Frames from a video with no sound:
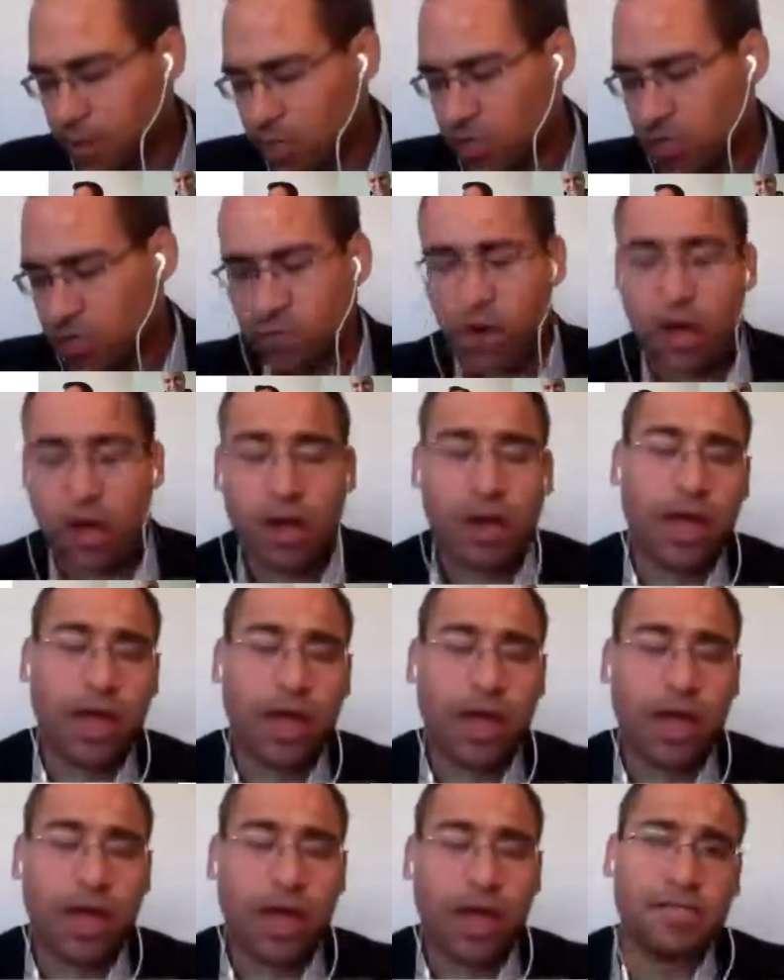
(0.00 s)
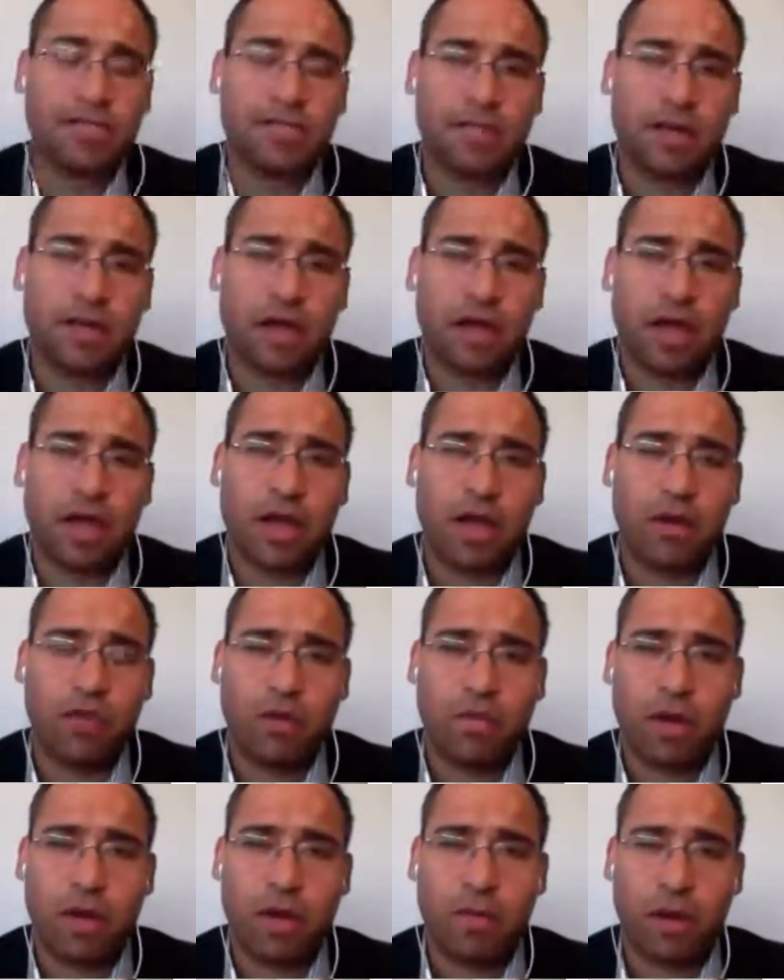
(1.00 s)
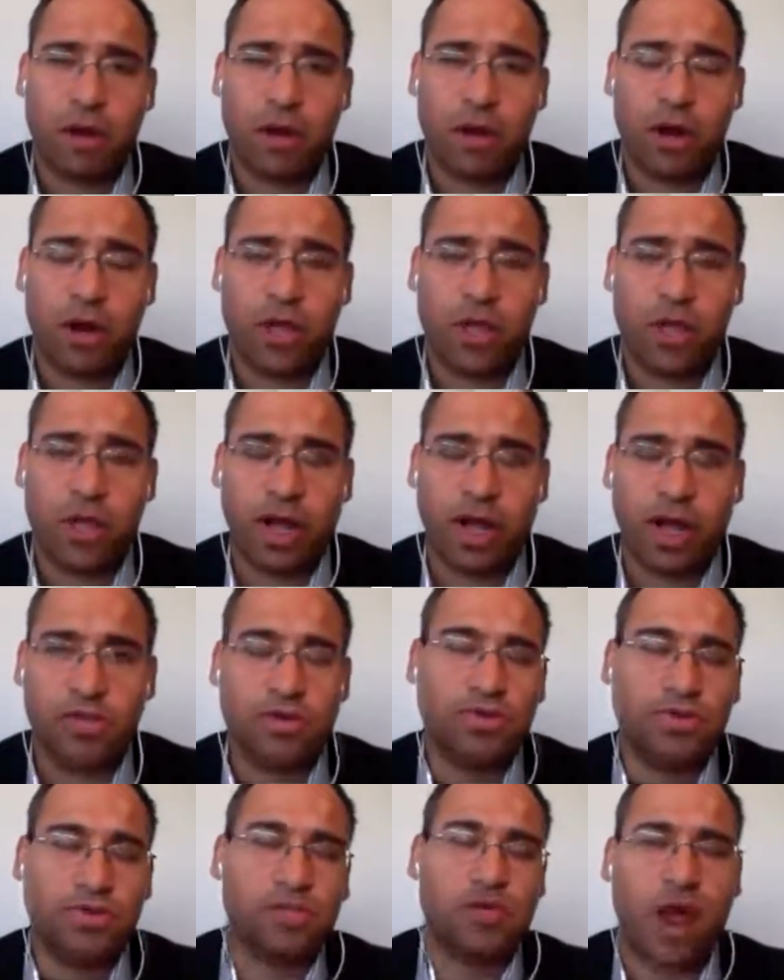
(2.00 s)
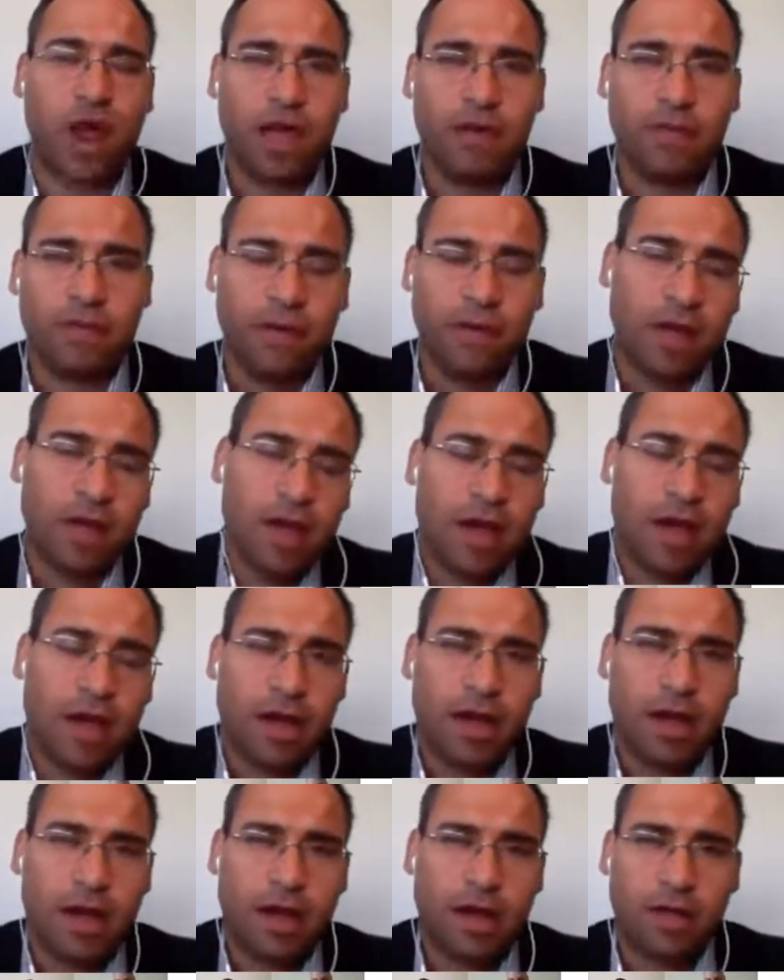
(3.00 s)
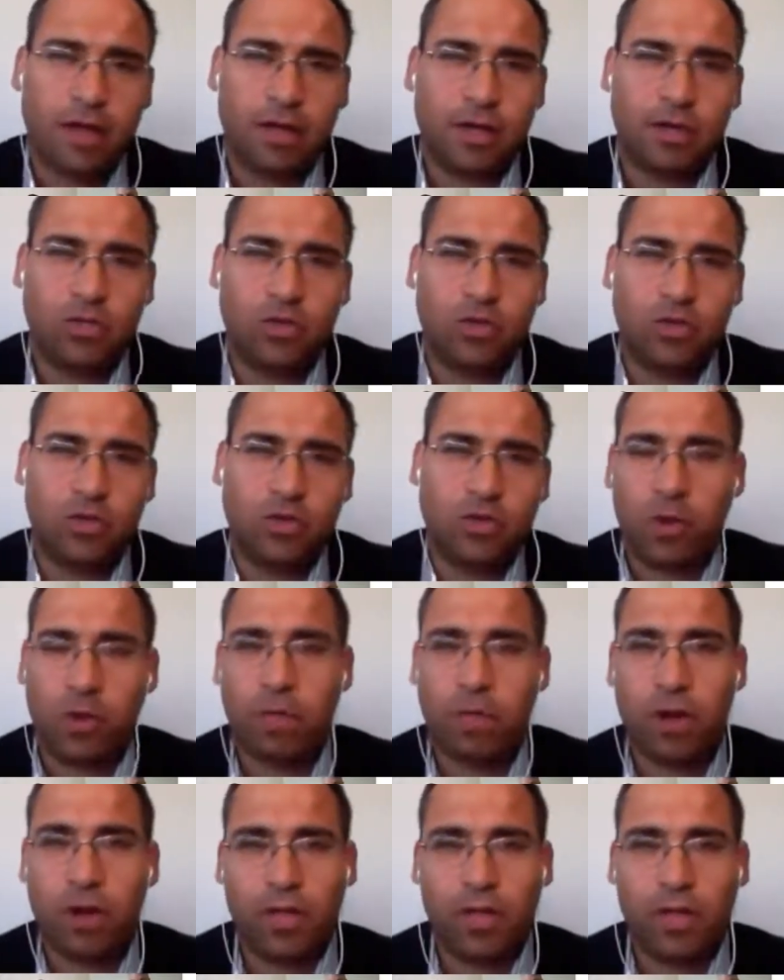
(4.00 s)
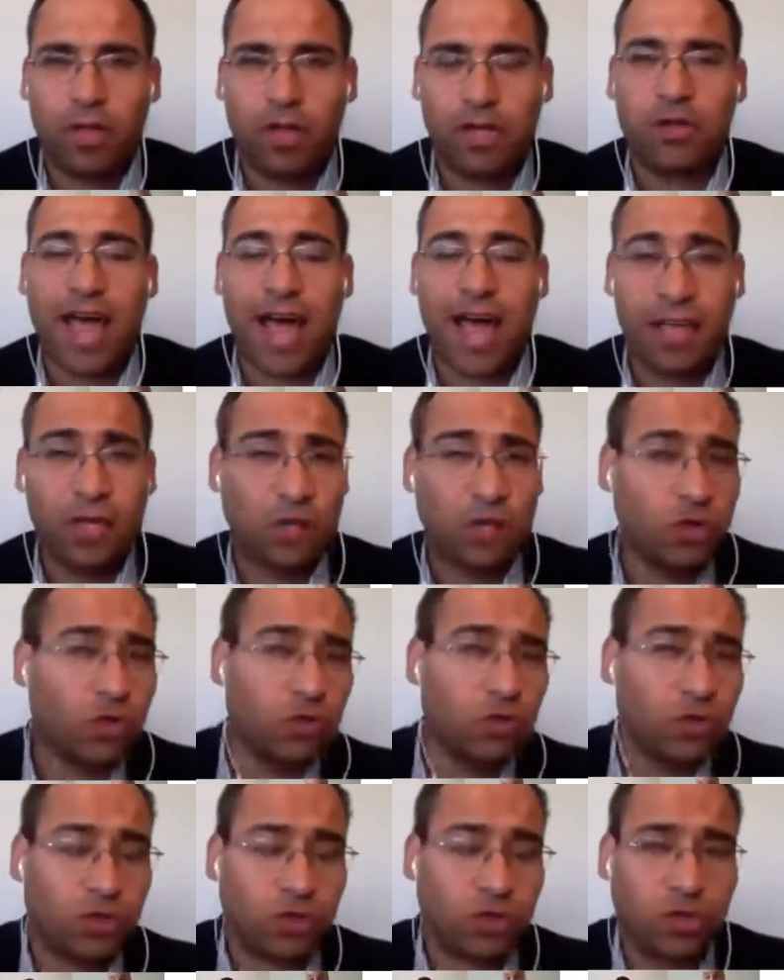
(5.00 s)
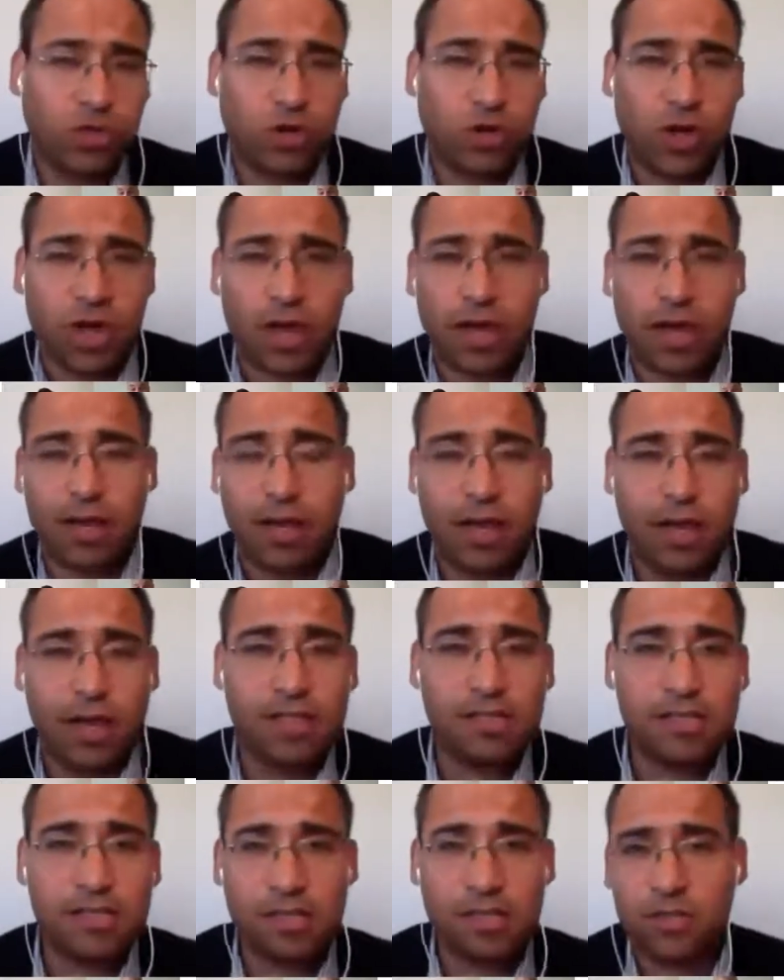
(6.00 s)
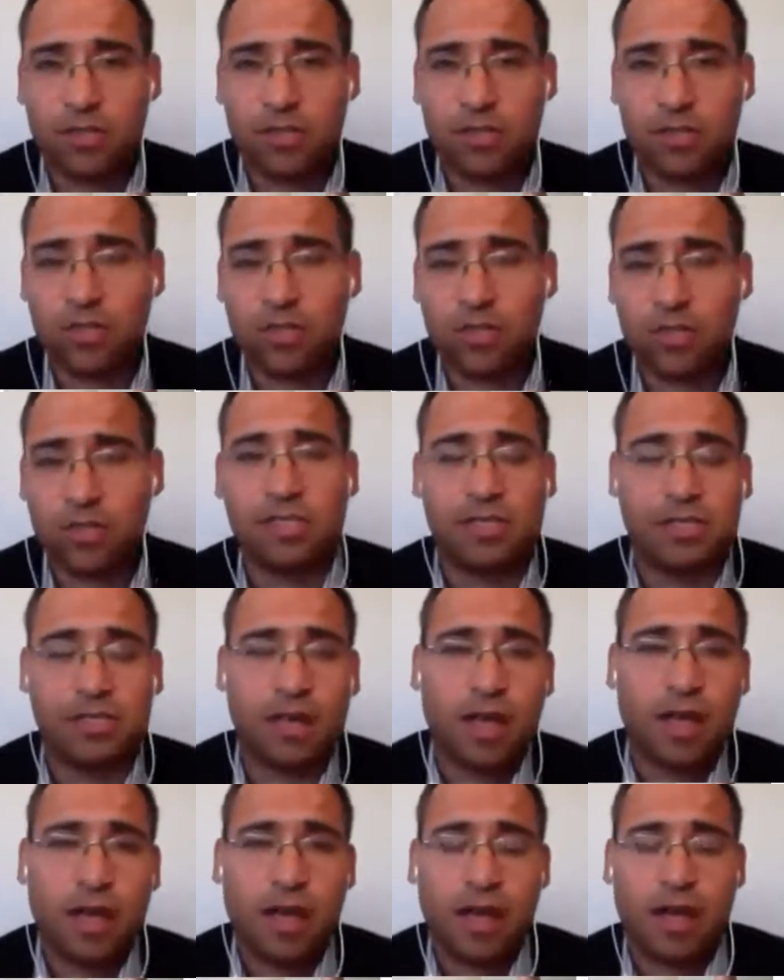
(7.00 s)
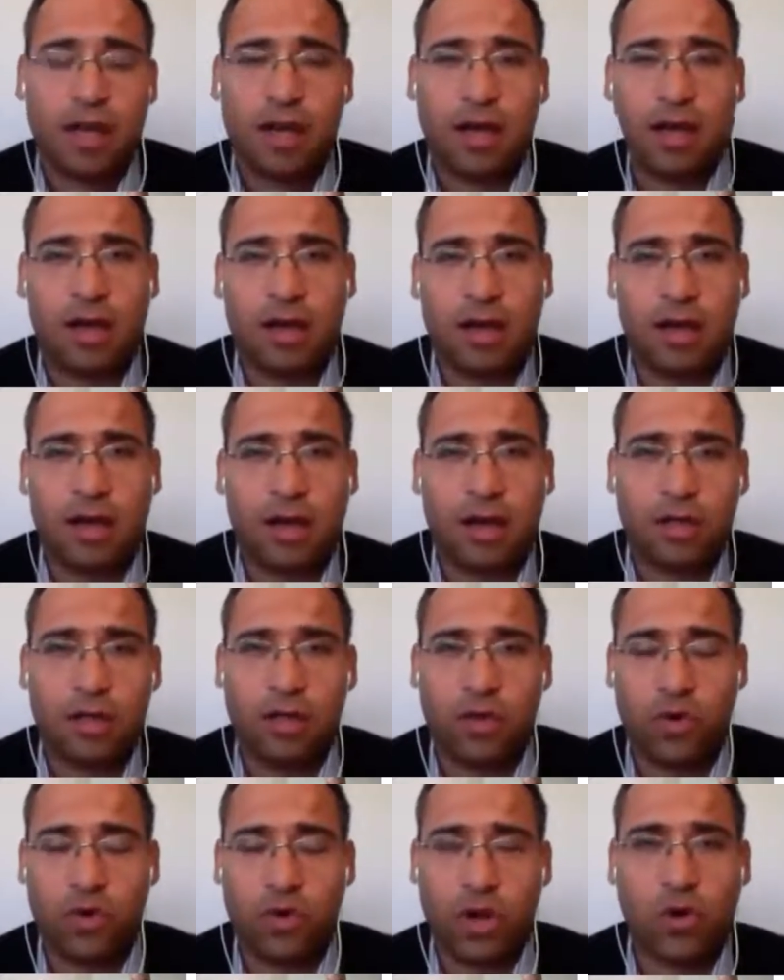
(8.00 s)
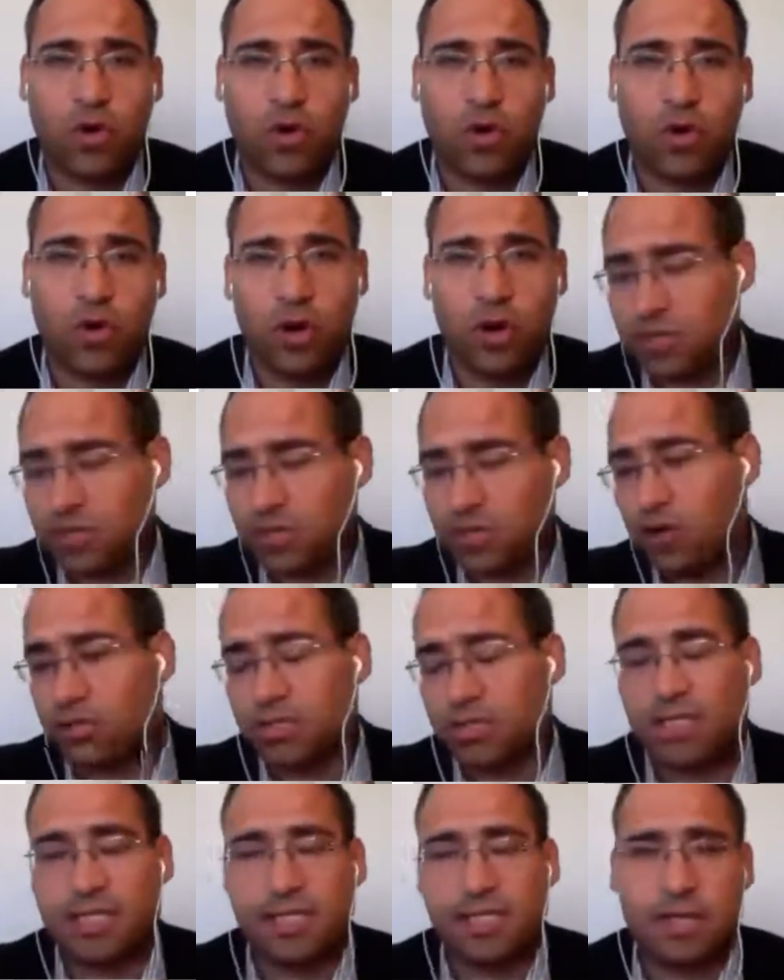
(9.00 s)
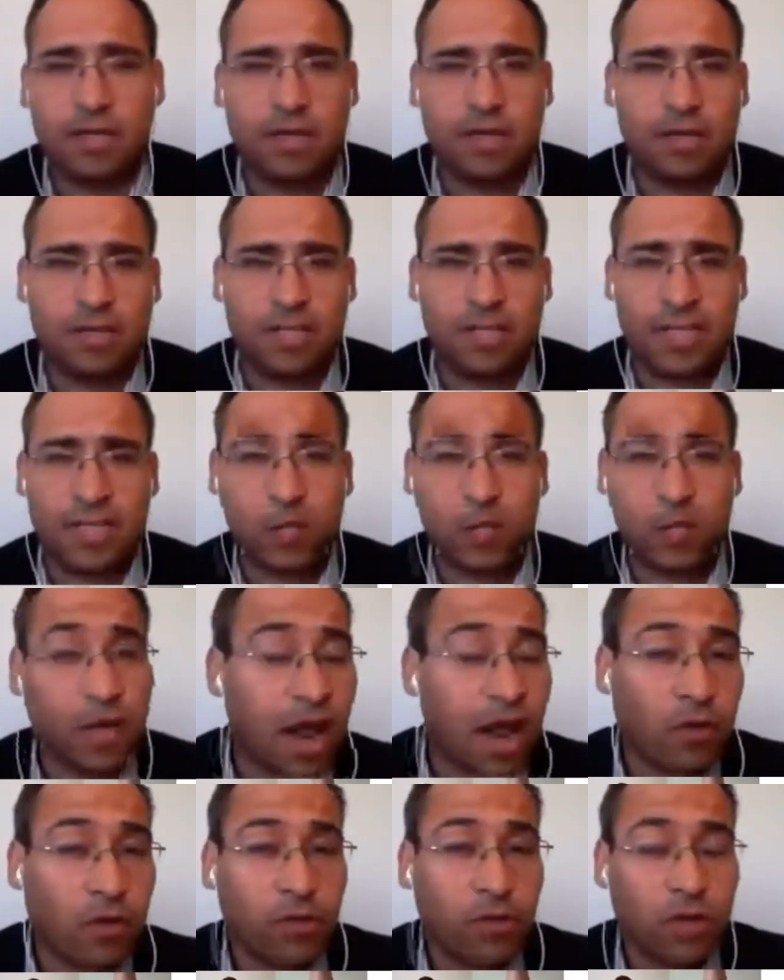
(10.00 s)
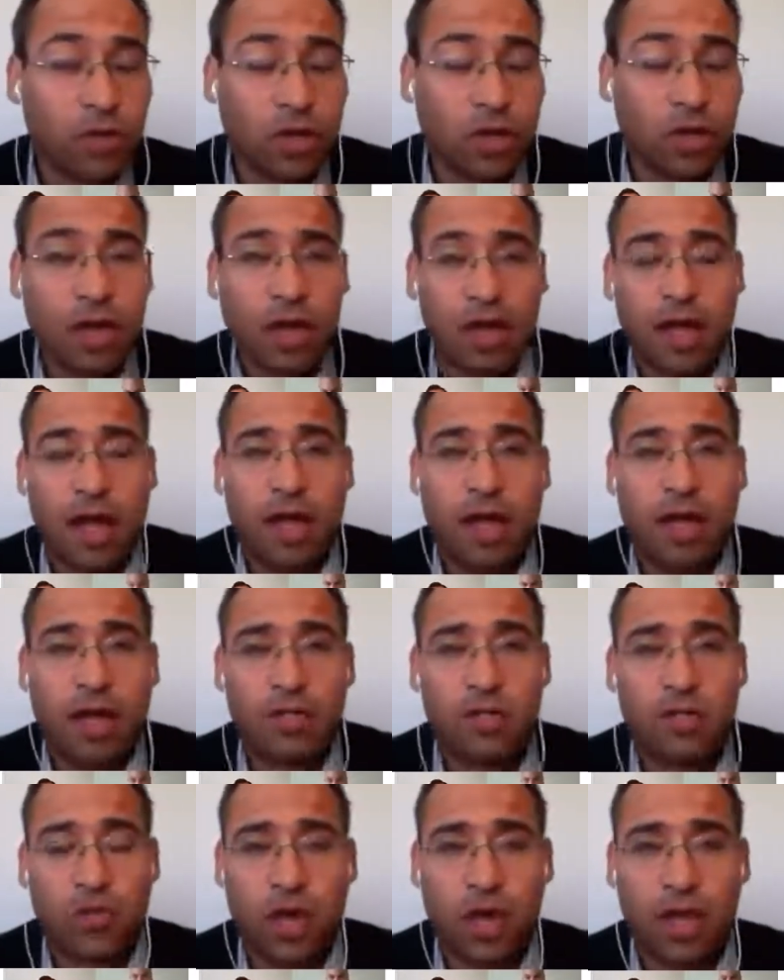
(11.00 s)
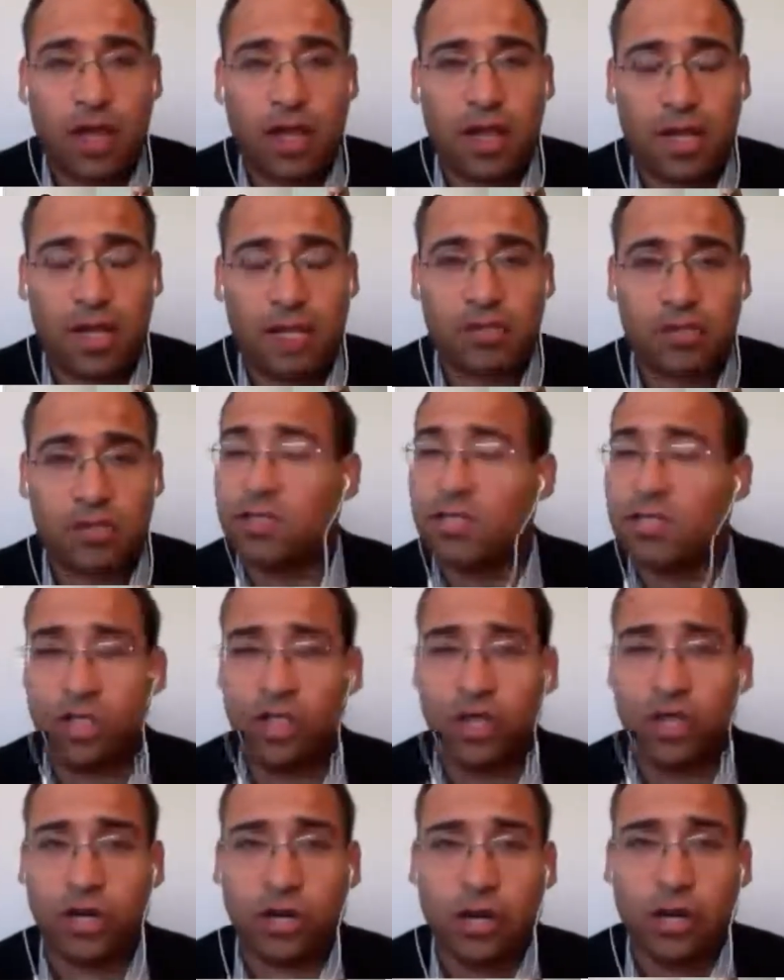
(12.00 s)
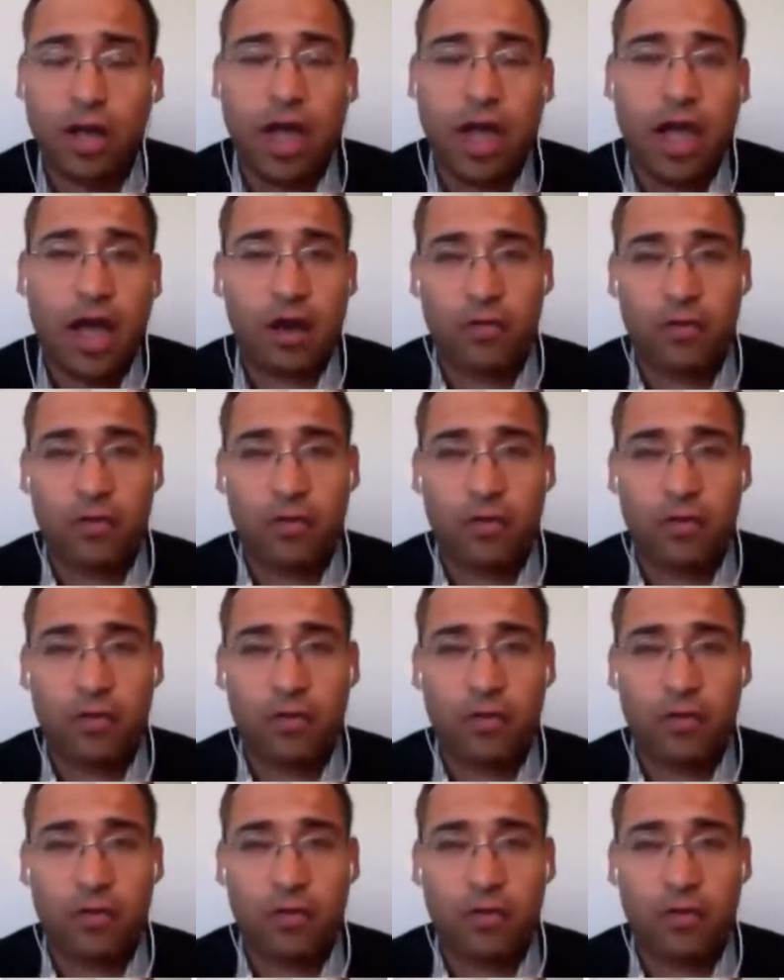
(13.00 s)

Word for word: Awesome. Well, okay, guys. Uh, remember, you can subscribe uh, to our podcast on iTunes. You can listen to these uh, recordings on uh, SoundCloud as well as on Stitcher.